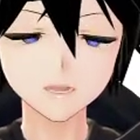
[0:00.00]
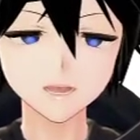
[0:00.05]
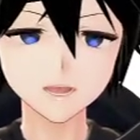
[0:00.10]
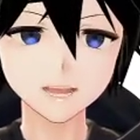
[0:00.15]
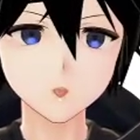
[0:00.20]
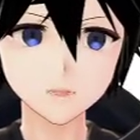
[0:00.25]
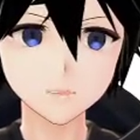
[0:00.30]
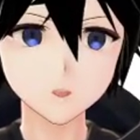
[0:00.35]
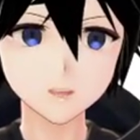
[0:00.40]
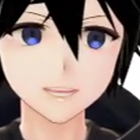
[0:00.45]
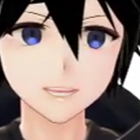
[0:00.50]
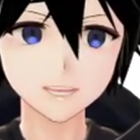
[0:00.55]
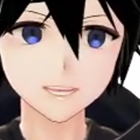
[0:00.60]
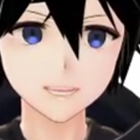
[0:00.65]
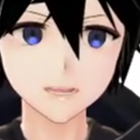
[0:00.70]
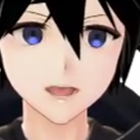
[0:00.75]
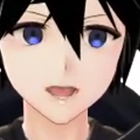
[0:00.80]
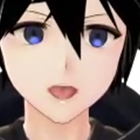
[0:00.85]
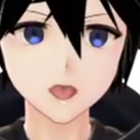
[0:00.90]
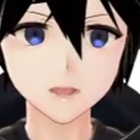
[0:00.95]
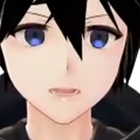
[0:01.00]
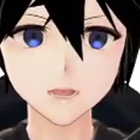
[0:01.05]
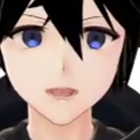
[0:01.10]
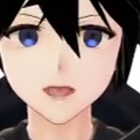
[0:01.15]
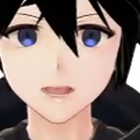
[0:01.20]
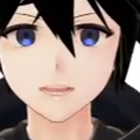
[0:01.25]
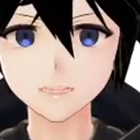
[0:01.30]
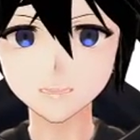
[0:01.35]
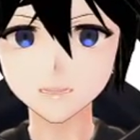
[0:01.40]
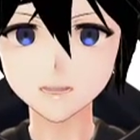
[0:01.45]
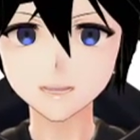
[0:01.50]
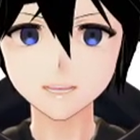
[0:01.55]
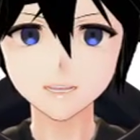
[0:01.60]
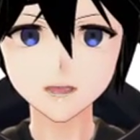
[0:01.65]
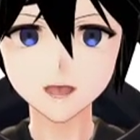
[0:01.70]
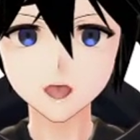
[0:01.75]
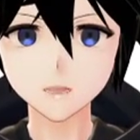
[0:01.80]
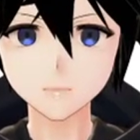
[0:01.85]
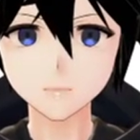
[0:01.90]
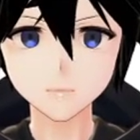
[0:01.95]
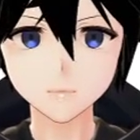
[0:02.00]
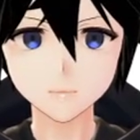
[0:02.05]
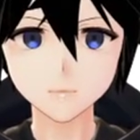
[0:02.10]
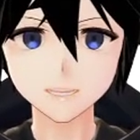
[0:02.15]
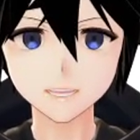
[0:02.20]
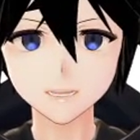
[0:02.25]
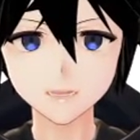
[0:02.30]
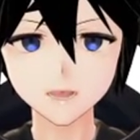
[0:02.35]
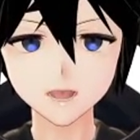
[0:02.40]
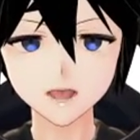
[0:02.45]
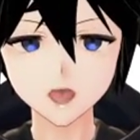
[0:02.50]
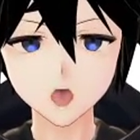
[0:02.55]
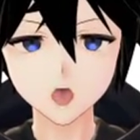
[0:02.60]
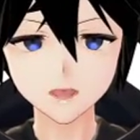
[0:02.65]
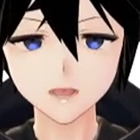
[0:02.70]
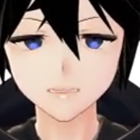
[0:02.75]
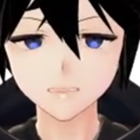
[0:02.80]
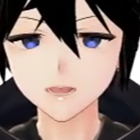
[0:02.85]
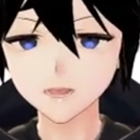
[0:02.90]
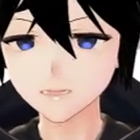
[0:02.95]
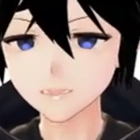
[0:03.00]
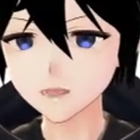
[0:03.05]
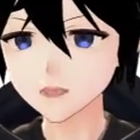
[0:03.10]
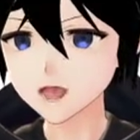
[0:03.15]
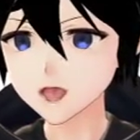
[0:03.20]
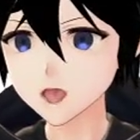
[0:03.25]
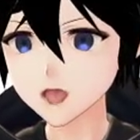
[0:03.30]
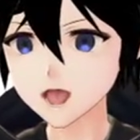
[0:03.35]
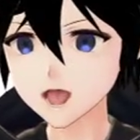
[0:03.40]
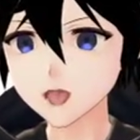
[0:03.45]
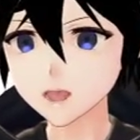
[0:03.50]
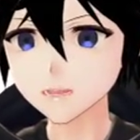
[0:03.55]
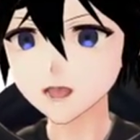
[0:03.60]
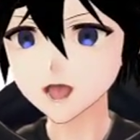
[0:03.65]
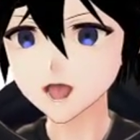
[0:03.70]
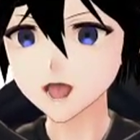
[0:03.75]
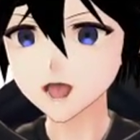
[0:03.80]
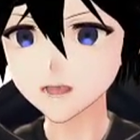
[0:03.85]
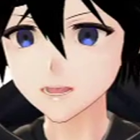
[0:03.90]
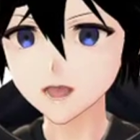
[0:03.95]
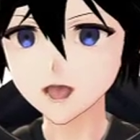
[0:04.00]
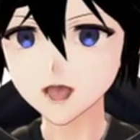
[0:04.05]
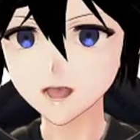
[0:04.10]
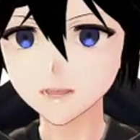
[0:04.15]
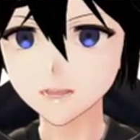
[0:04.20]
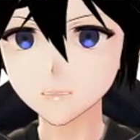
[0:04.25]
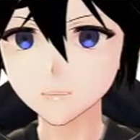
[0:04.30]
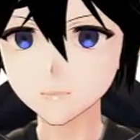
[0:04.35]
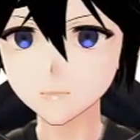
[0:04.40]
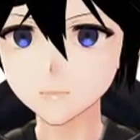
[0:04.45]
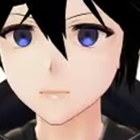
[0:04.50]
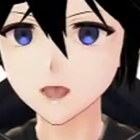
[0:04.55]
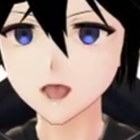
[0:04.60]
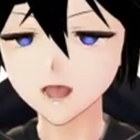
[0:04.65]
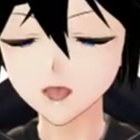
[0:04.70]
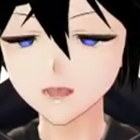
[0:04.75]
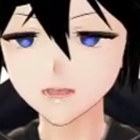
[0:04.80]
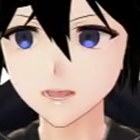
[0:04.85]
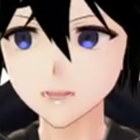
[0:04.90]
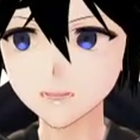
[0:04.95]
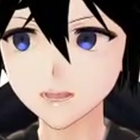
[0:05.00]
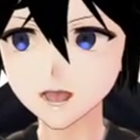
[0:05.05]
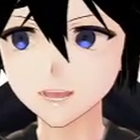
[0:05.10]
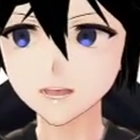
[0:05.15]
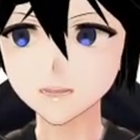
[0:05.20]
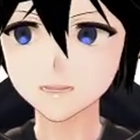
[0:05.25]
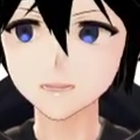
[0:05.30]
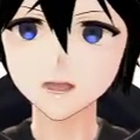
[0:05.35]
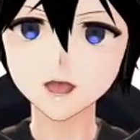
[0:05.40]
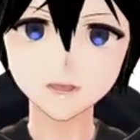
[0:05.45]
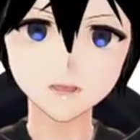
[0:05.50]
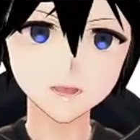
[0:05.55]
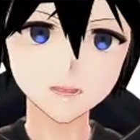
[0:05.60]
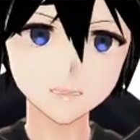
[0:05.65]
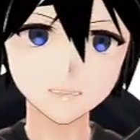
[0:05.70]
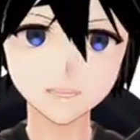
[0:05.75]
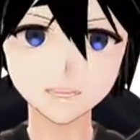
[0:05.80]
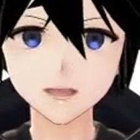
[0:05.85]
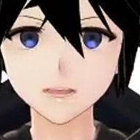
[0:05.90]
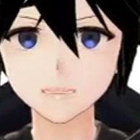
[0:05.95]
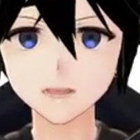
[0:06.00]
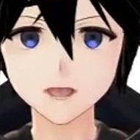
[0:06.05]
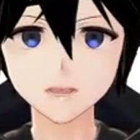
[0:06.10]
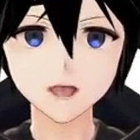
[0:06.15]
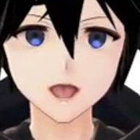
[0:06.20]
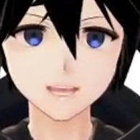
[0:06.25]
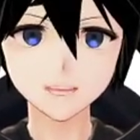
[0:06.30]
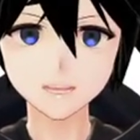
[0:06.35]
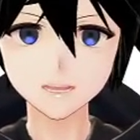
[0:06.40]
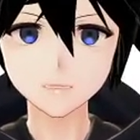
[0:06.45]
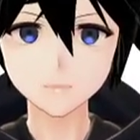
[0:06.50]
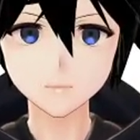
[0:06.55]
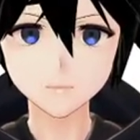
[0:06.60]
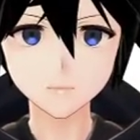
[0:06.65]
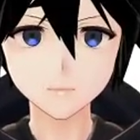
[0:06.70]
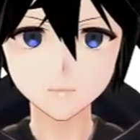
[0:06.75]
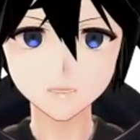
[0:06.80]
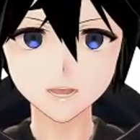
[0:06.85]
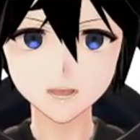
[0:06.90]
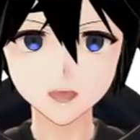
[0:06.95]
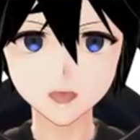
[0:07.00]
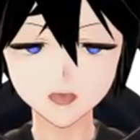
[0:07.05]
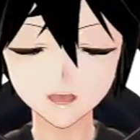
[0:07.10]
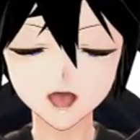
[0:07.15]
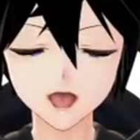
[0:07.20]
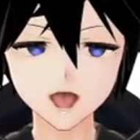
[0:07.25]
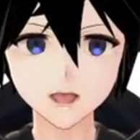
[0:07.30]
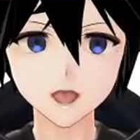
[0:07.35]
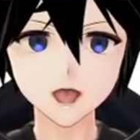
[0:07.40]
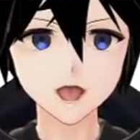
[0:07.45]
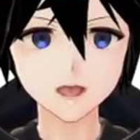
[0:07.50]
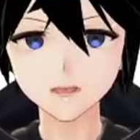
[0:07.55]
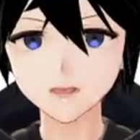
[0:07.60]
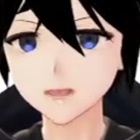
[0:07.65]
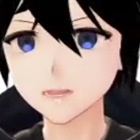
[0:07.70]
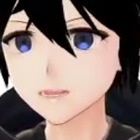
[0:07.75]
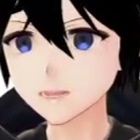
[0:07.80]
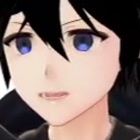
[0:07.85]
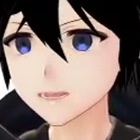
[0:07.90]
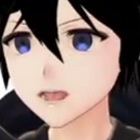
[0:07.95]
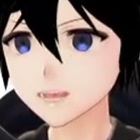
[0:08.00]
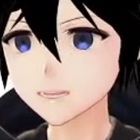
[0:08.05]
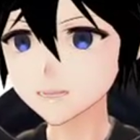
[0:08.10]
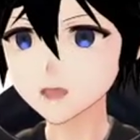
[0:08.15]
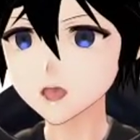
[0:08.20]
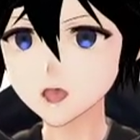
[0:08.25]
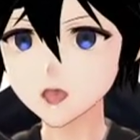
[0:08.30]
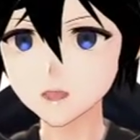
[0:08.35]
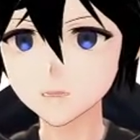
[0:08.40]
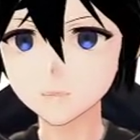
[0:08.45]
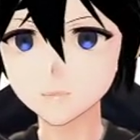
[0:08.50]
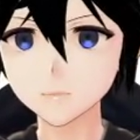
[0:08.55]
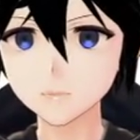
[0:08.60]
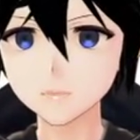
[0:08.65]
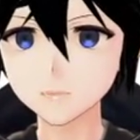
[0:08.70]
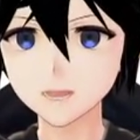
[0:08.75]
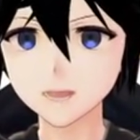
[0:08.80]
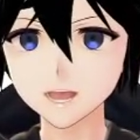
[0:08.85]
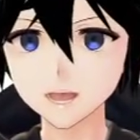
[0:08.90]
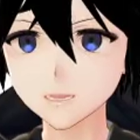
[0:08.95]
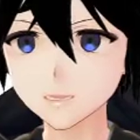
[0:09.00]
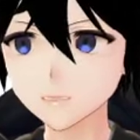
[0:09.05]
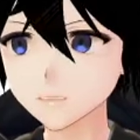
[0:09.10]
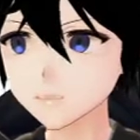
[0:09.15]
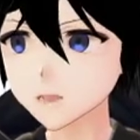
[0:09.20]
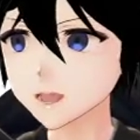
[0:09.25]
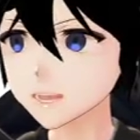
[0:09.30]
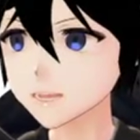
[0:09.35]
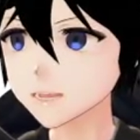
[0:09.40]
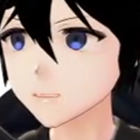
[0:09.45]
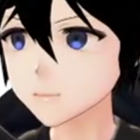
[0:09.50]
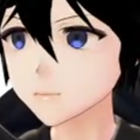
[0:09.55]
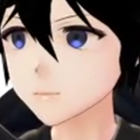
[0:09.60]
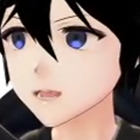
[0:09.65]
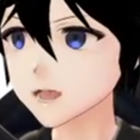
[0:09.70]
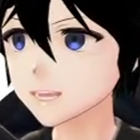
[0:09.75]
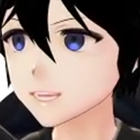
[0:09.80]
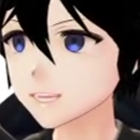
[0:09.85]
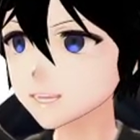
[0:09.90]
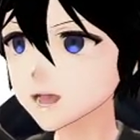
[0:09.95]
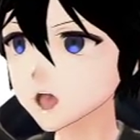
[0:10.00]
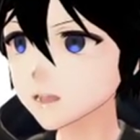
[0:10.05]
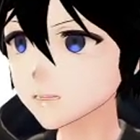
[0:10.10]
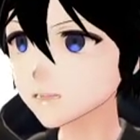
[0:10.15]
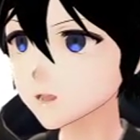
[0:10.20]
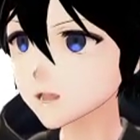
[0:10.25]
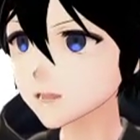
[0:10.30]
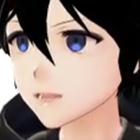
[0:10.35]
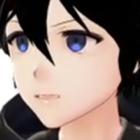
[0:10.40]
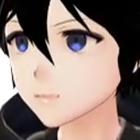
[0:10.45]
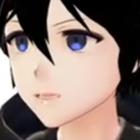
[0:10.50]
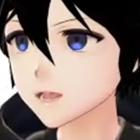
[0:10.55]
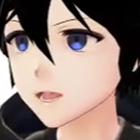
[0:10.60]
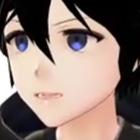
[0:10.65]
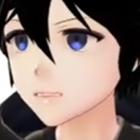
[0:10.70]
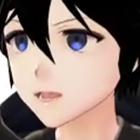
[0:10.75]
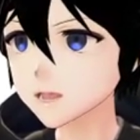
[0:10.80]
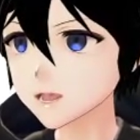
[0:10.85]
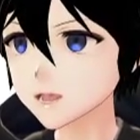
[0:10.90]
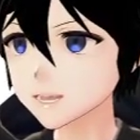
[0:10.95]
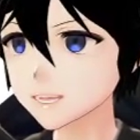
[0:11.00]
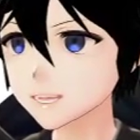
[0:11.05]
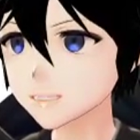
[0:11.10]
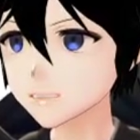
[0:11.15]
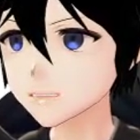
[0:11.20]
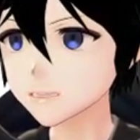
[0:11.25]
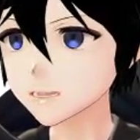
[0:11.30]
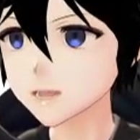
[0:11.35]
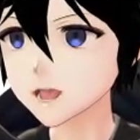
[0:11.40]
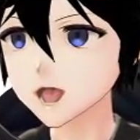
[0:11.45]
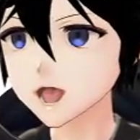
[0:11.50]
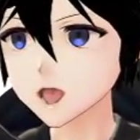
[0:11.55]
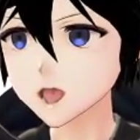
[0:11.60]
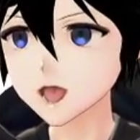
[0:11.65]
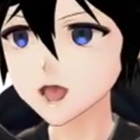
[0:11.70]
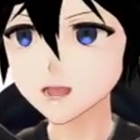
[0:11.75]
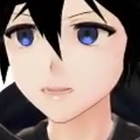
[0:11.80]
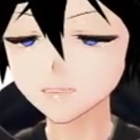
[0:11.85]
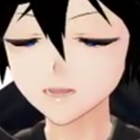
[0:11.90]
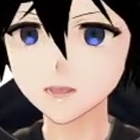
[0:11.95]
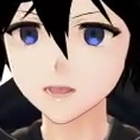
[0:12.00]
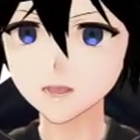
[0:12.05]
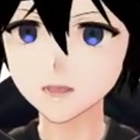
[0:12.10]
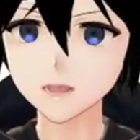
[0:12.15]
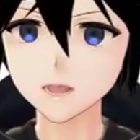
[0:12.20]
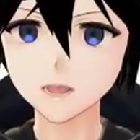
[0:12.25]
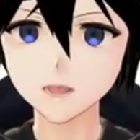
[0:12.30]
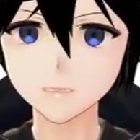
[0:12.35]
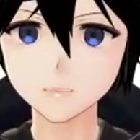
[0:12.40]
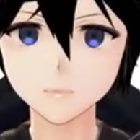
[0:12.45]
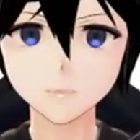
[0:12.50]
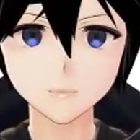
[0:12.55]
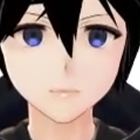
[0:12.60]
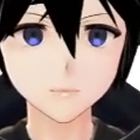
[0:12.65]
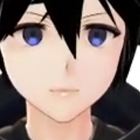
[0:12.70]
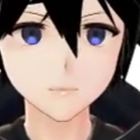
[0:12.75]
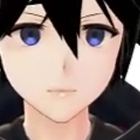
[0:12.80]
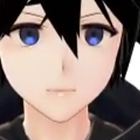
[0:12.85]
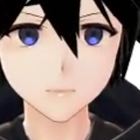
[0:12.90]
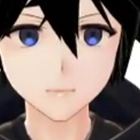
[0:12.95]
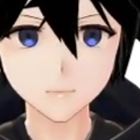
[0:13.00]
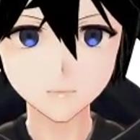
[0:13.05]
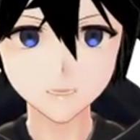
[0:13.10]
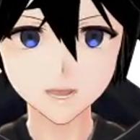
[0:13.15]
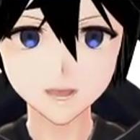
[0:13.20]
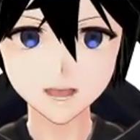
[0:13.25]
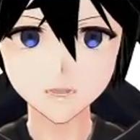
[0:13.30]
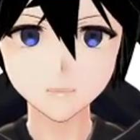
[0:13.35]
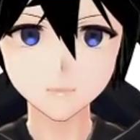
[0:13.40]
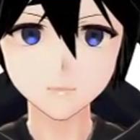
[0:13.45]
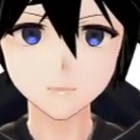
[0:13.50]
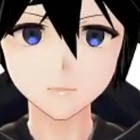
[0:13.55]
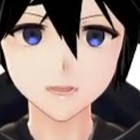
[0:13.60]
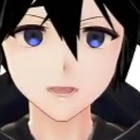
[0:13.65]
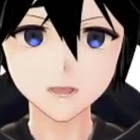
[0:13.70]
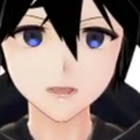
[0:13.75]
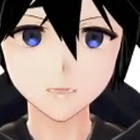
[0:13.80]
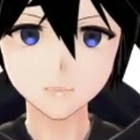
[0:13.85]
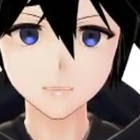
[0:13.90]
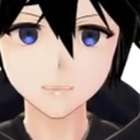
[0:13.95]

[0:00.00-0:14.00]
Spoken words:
where you can request help if you've got issues, blah blah blah. Or you can throw it in the comment section where I might be able to help. But yeah, you go to vseeface.icu. This